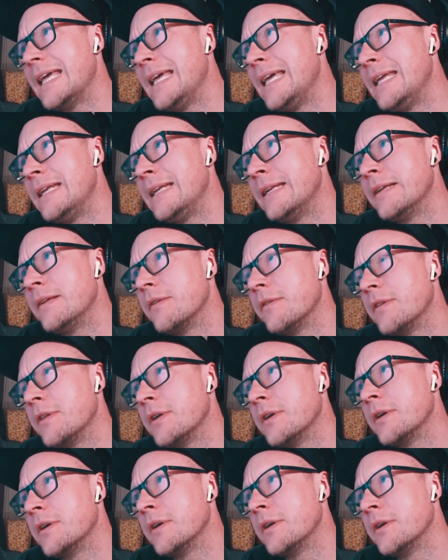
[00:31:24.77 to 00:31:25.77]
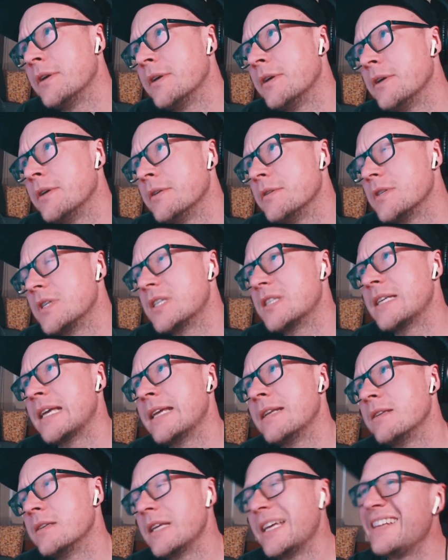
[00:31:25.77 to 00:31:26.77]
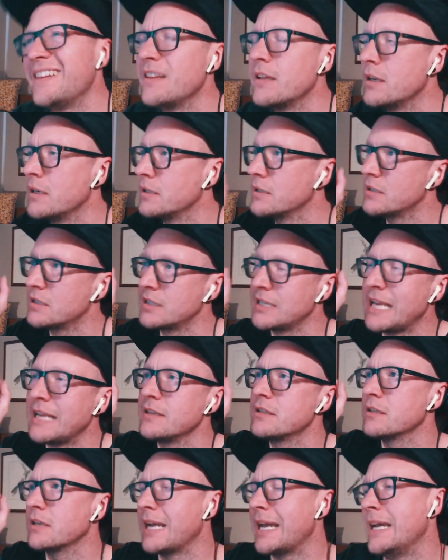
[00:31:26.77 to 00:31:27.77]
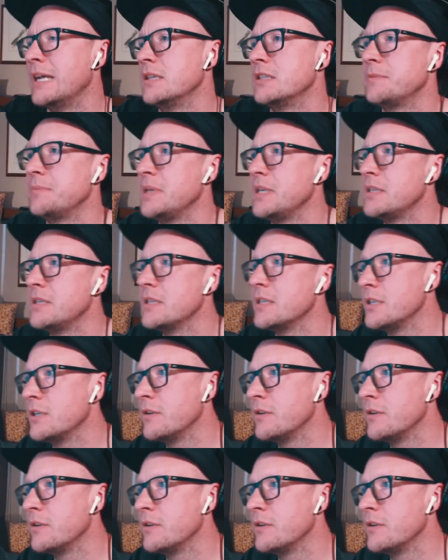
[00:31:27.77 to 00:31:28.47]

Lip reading: in the center edge pieces,